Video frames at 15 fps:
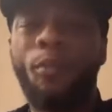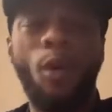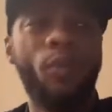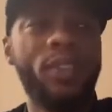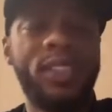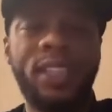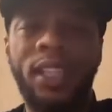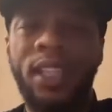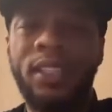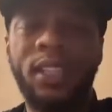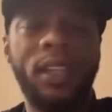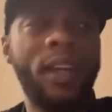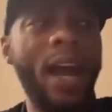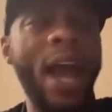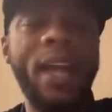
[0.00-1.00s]
from
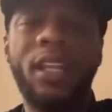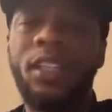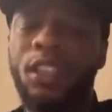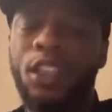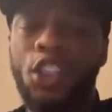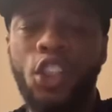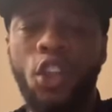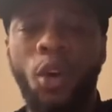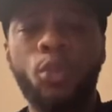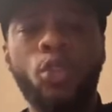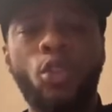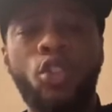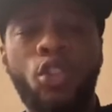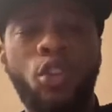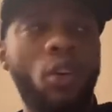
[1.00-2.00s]
overseas. I had another show. I
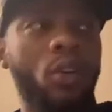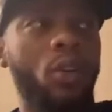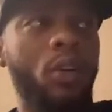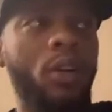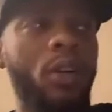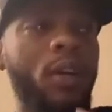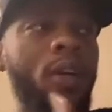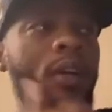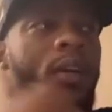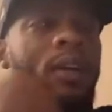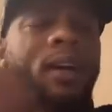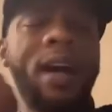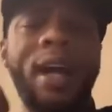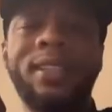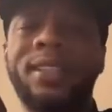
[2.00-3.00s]
was on tour.
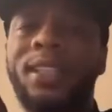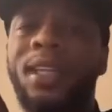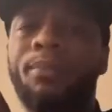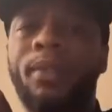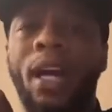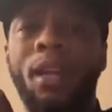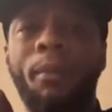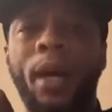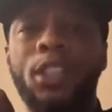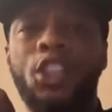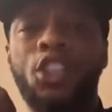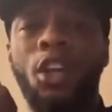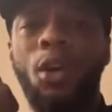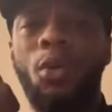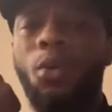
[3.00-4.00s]
I skipped out of my
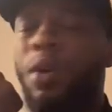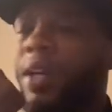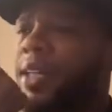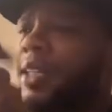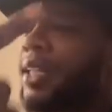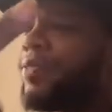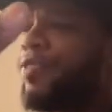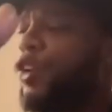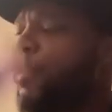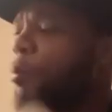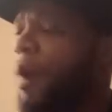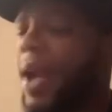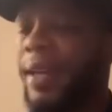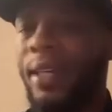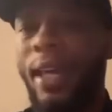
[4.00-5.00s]
show,
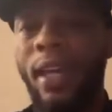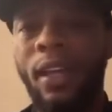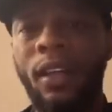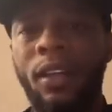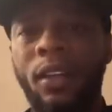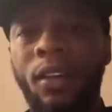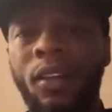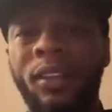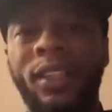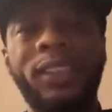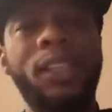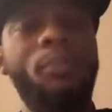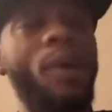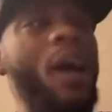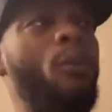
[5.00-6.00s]
flew back here.
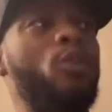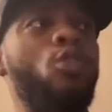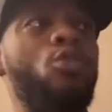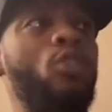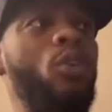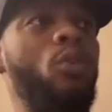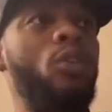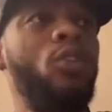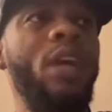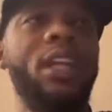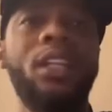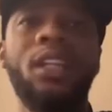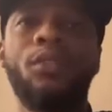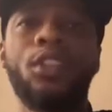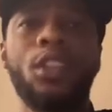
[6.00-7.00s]
They said, Pat, what you doing? You
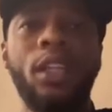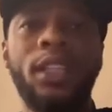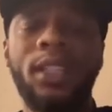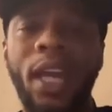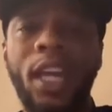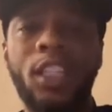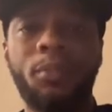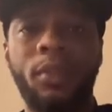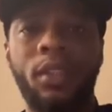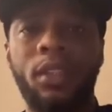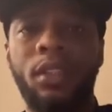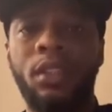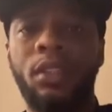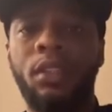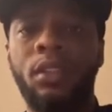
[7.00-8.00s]
got another
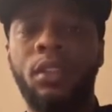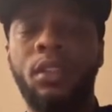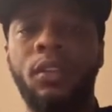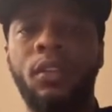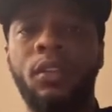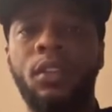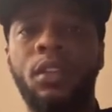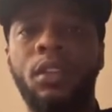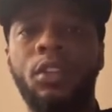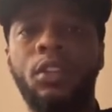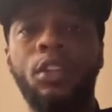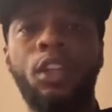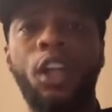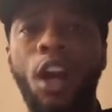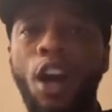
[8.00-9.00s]
engagement.
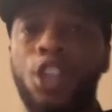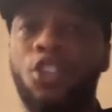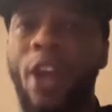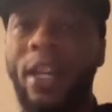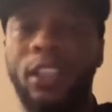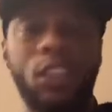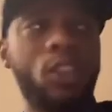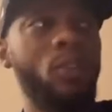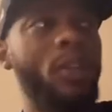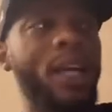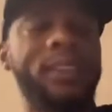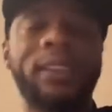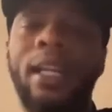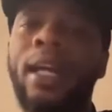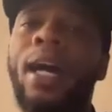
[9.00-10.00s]
You're contracted to do this.
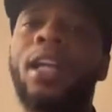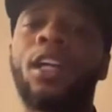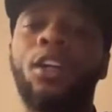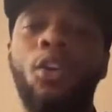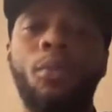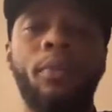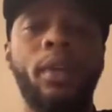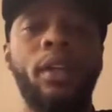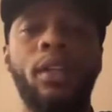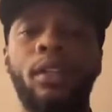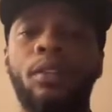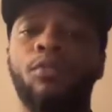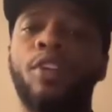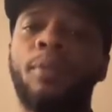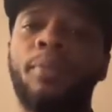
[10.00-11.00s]
I said, I got to go, man.
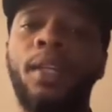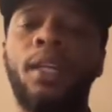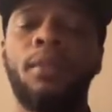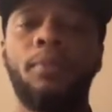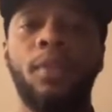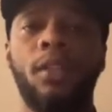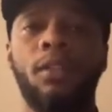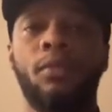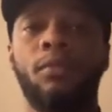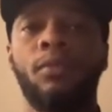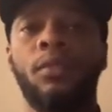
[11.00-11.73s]
Rem need me.